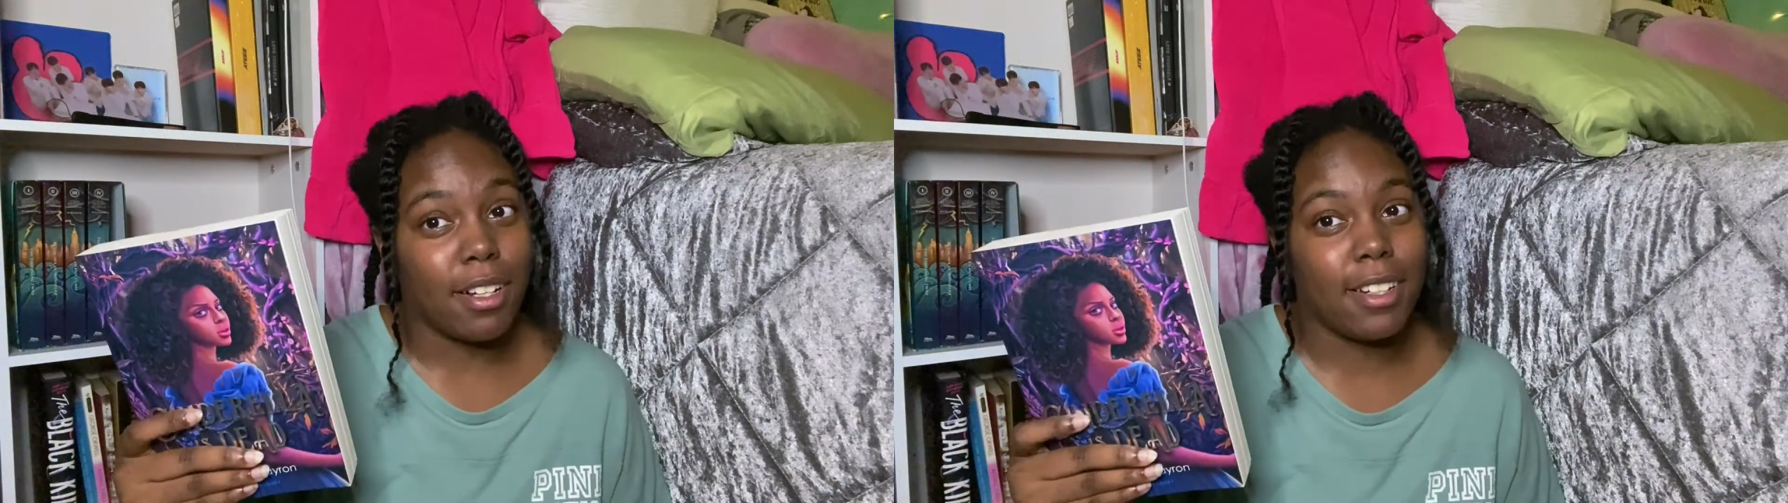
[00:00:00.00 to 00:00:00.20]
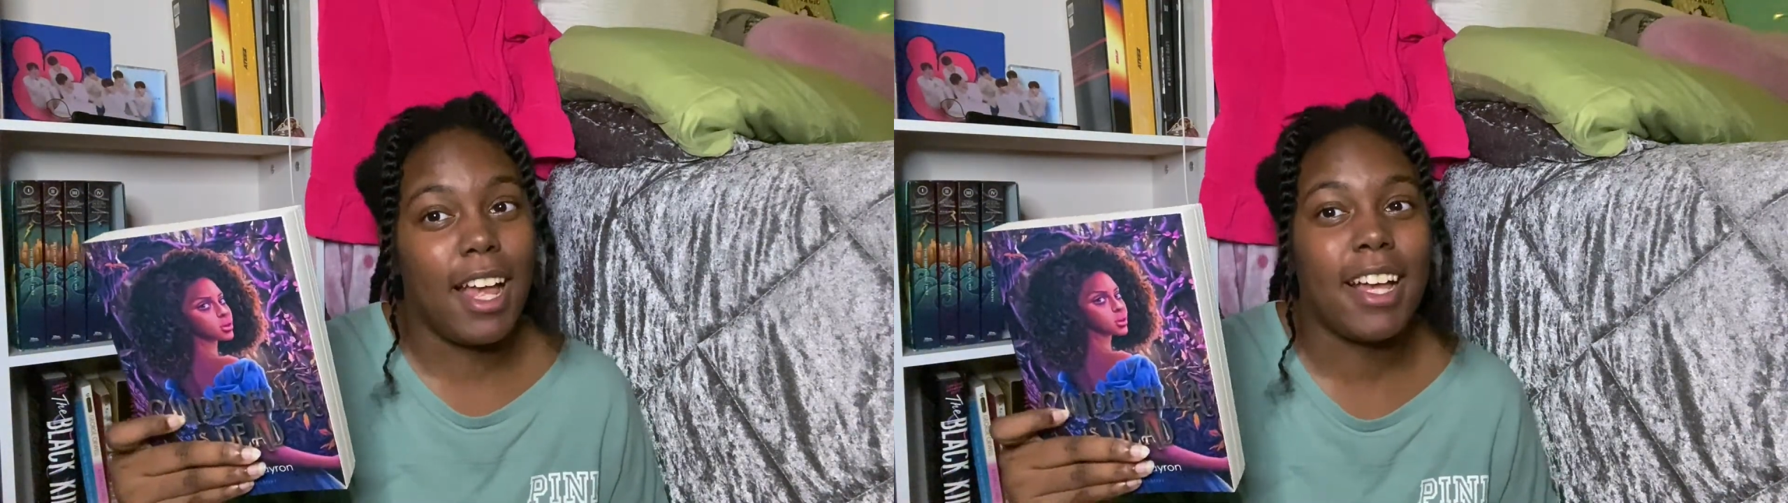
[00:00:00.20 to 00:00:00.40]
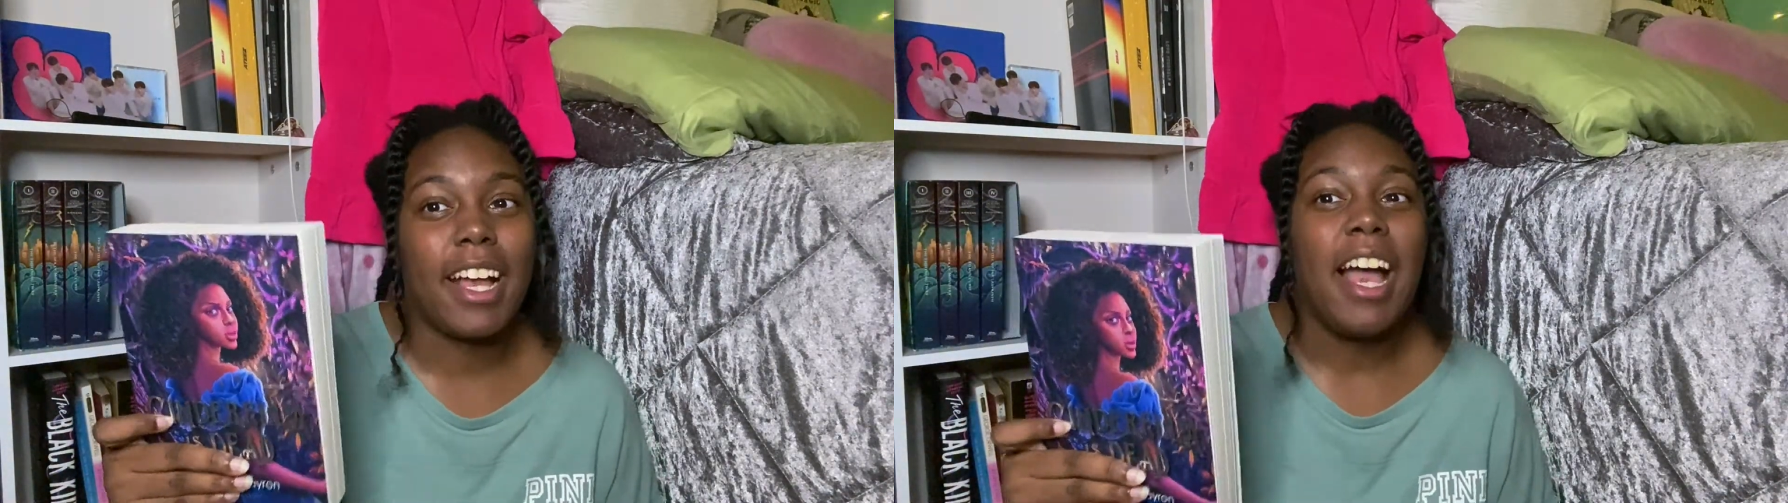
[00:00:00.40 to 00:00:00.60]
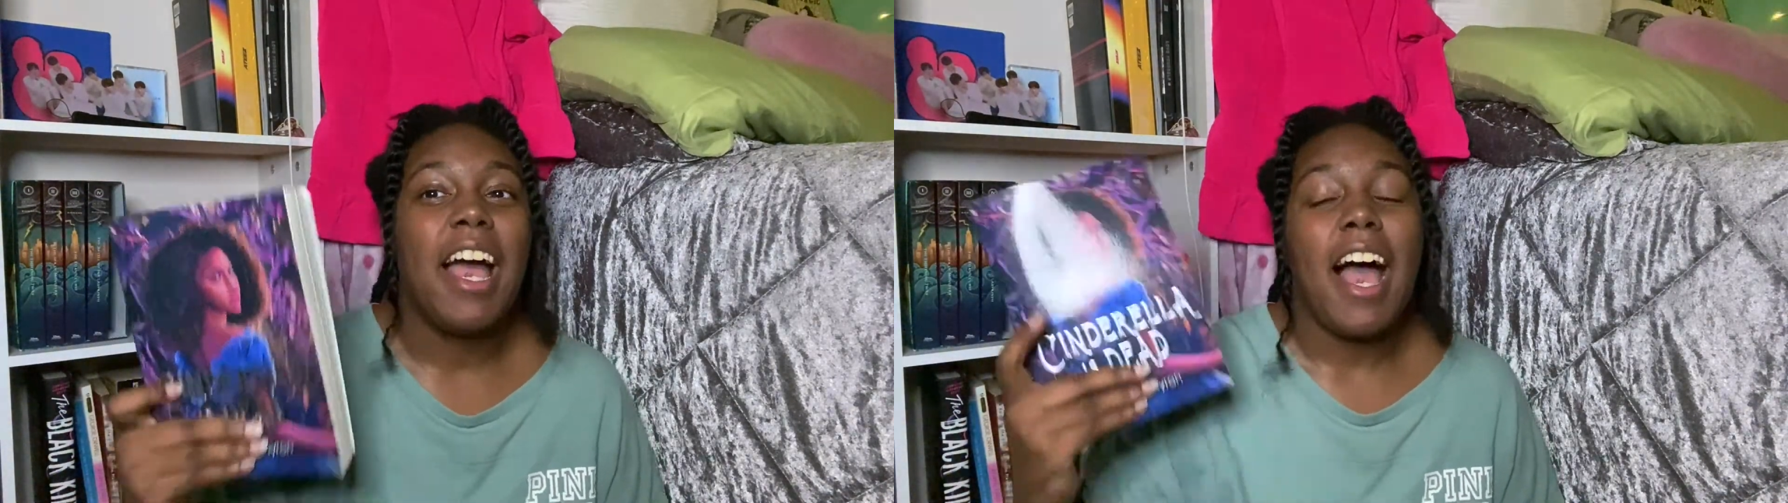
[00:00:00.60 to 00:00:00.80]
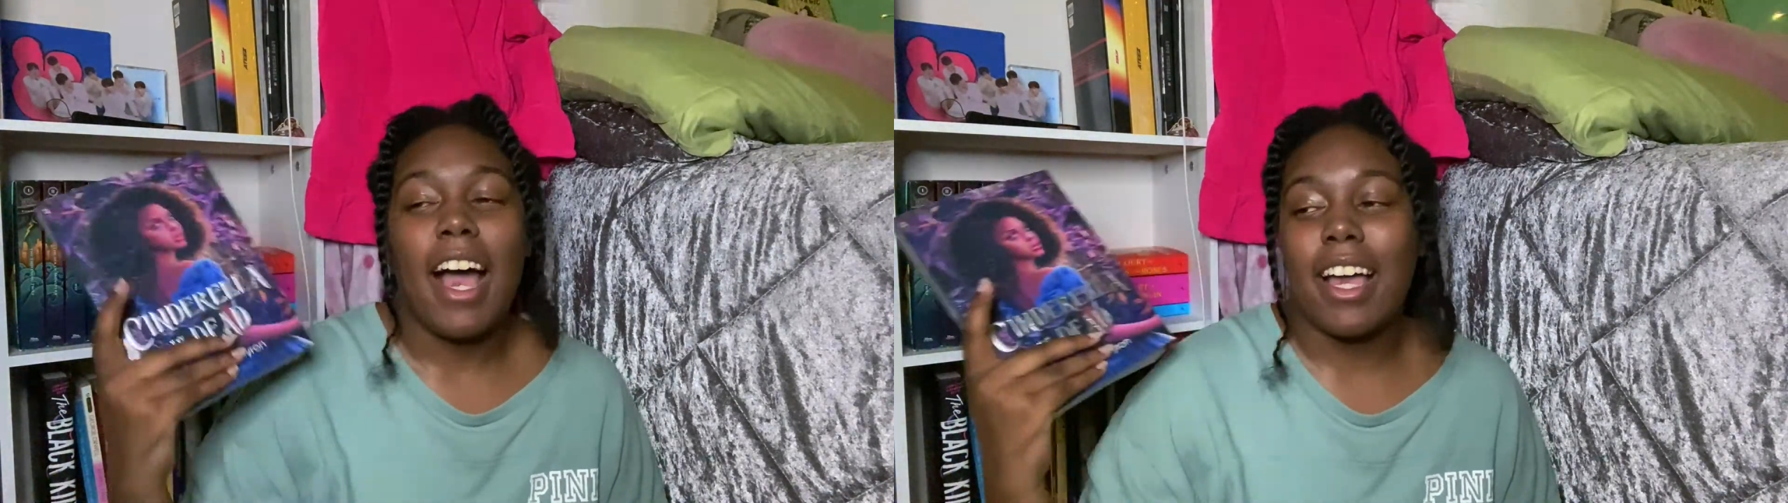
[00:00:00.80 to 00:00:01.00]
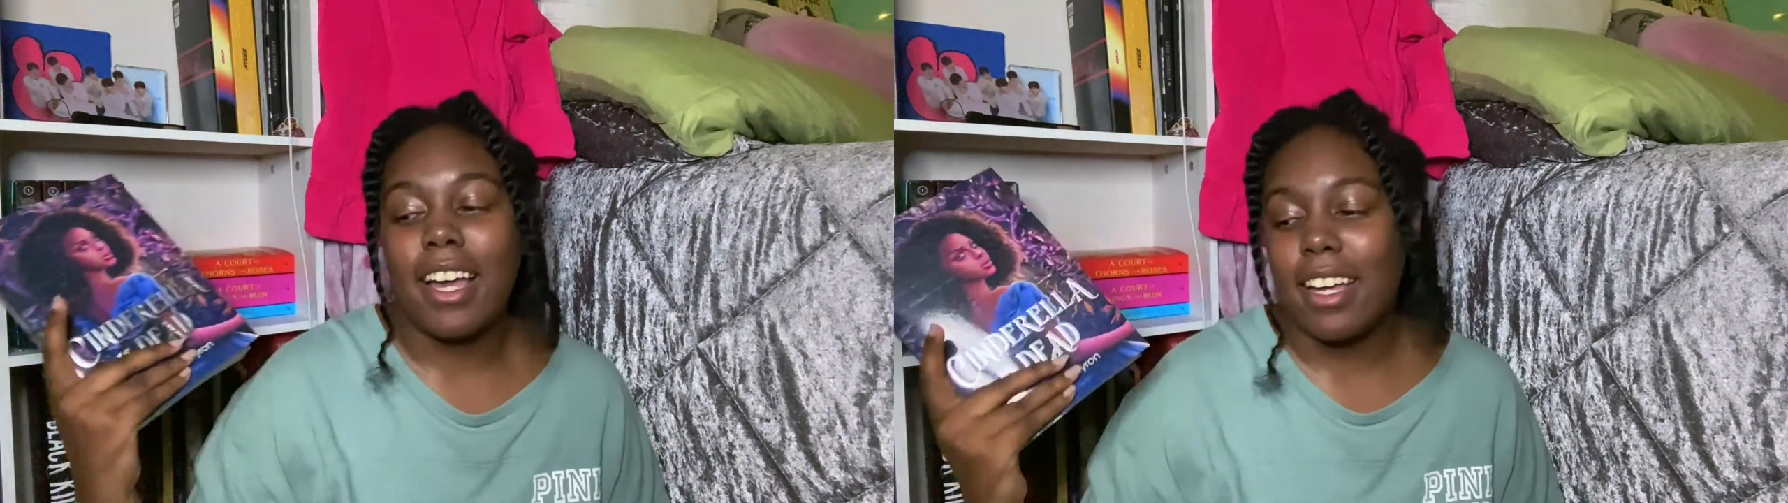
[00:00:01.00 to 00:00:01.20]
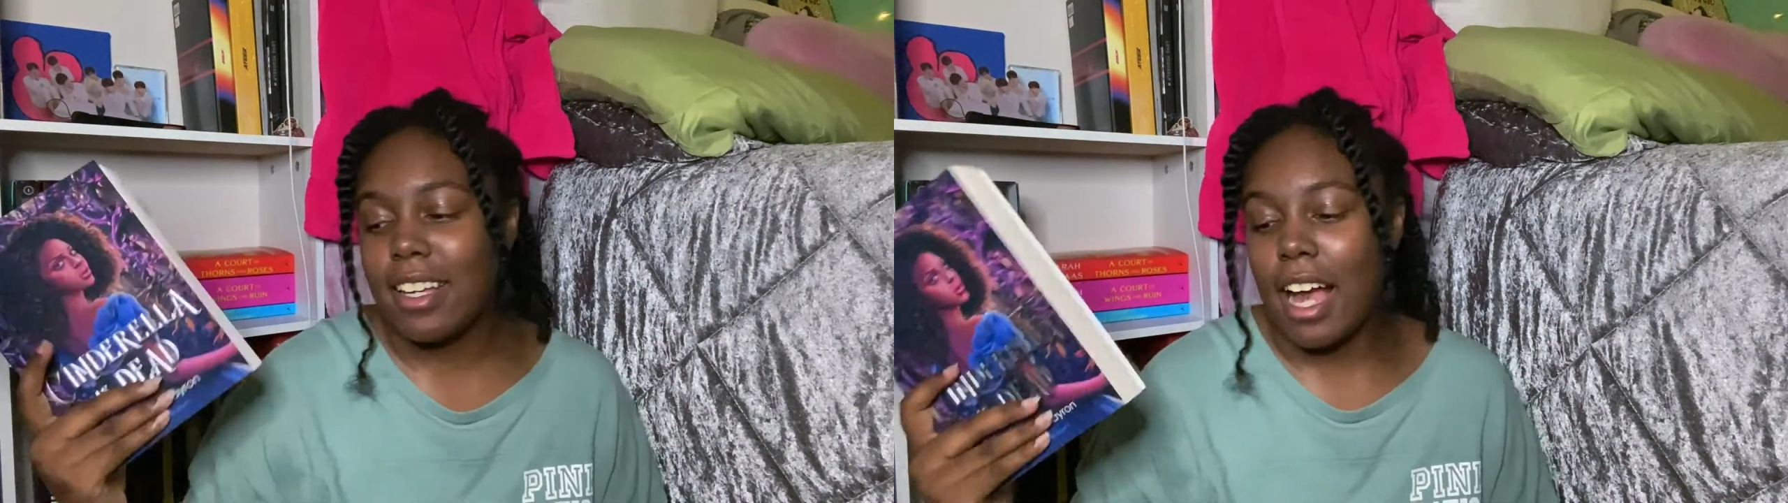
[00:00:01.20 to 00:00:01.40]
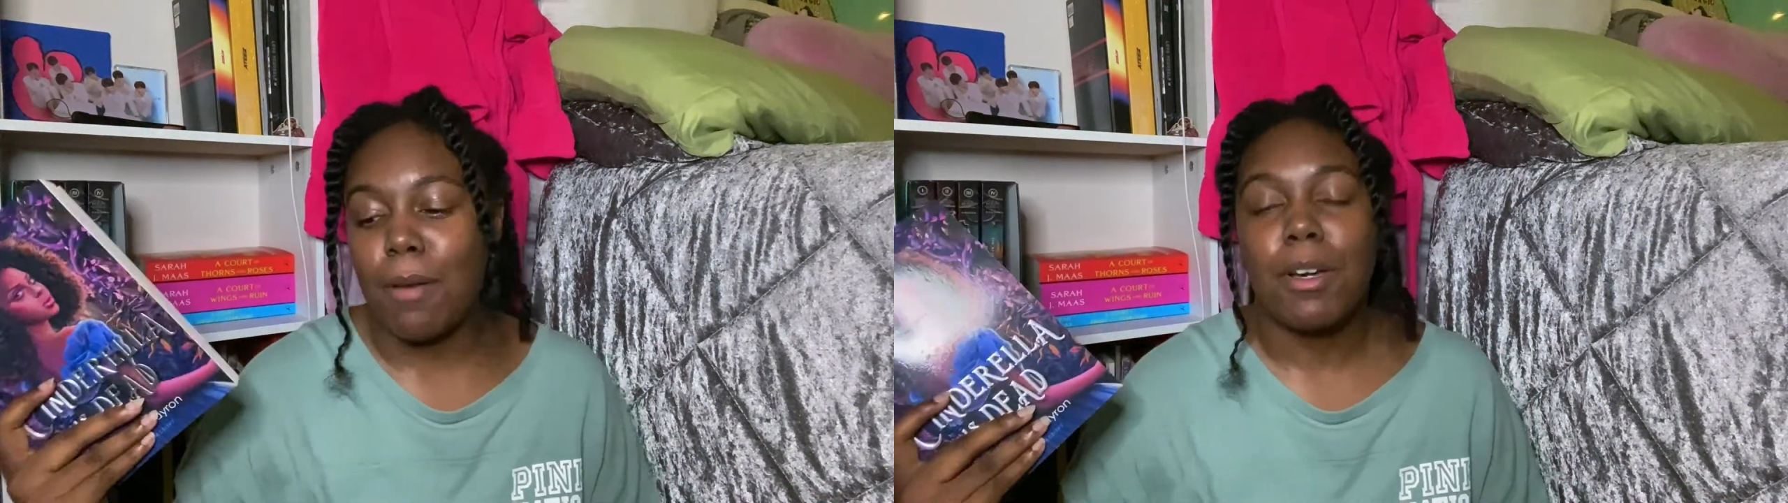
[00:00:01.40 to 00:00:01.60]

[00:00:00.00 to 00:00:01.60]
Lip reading: Like, I'm